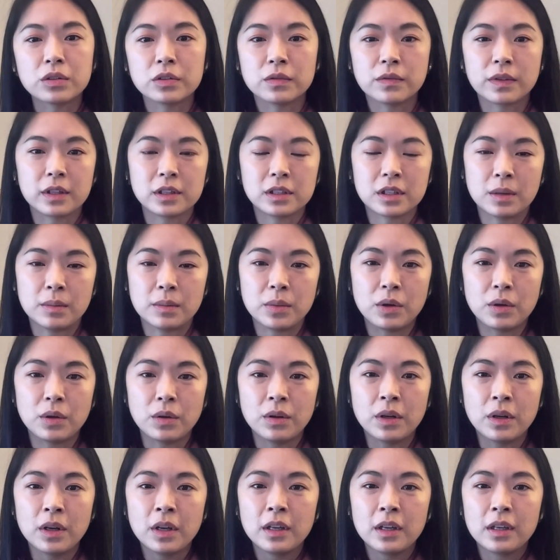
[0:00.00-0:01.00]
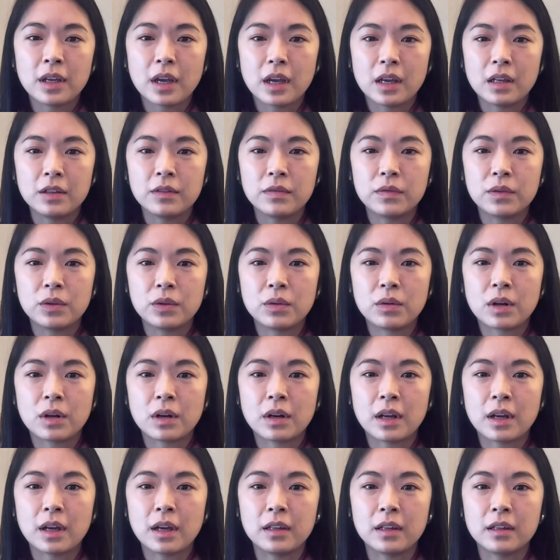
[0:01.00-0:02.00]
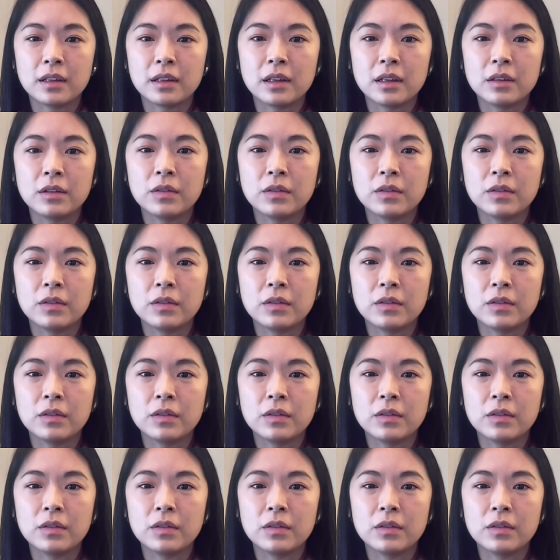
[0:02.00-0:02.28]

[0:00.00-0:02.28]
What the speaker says: So, for example, that if you are a